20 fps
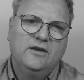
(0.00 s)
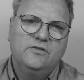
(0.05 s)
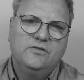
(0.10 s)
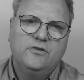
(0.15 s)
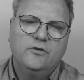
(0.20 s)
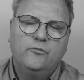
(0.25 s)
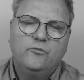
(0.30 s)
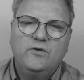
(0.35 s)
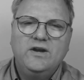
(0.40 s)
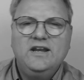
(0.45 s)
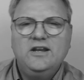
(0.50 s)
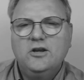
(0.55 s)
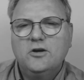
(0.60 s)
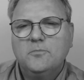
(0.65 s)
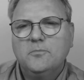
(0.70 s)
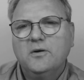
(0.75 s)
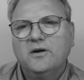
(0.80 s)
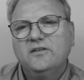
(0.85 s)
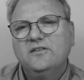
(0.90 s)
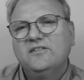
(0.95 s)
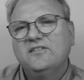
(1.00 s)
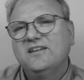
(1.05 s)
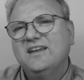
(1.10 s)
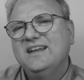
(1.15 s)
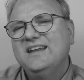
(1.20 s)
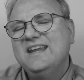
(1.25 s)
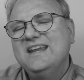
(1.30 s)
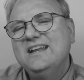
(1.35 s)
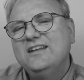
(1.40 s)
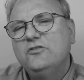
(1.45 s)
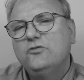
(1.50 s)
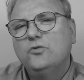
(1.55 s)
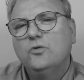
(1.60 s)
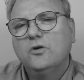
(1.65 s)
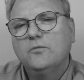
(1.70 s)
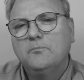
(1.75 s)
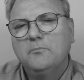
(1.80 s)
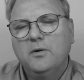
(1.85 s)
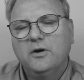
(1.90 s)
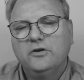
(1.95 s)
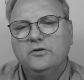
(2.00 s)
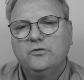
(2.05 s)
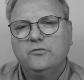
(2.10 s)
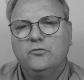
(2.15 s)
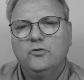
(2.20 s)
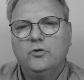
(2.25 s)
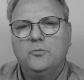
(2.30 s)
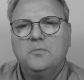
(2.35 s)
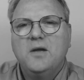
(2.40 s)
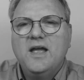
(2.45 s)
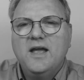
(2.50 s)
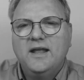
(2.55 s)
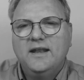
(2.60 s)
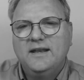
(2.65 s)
The radio buttons get into a button group